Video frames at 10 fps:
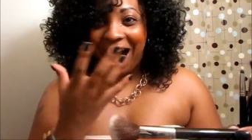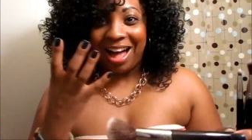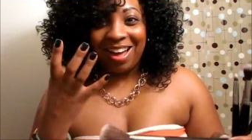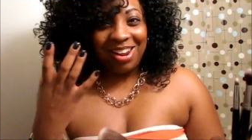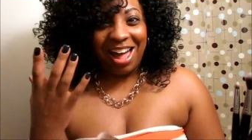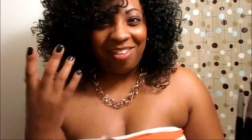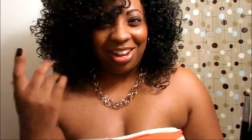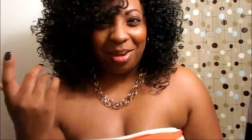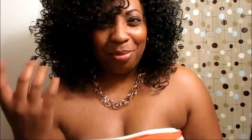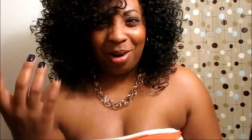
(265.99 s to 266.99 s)
I kind of have
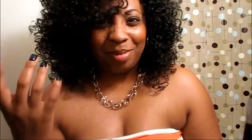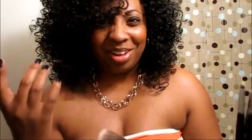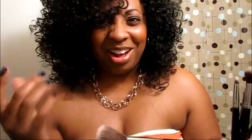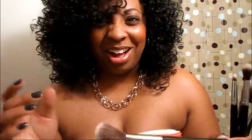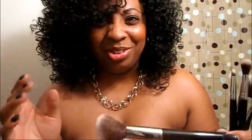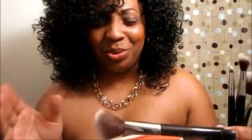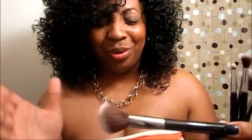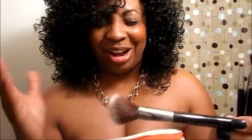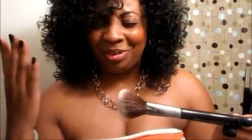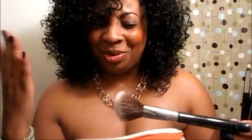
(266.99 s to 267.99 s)
like a permanent
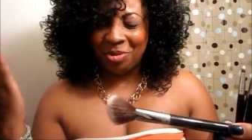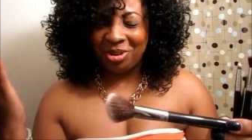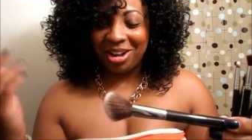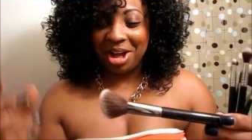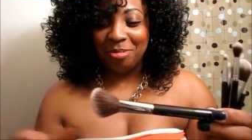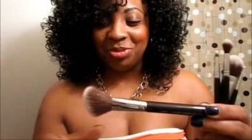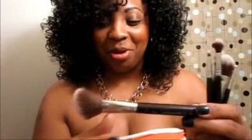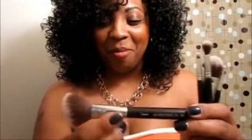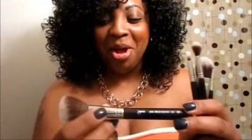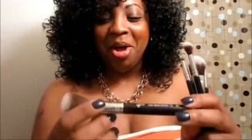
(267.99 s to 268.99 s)
contour. I don't know where that comes
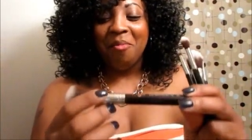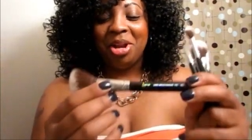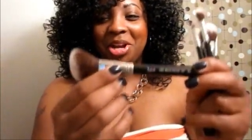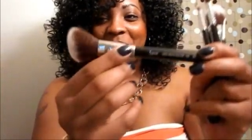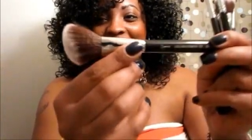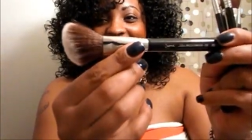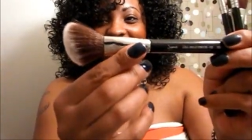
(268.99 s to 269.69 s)
from. But anyway, this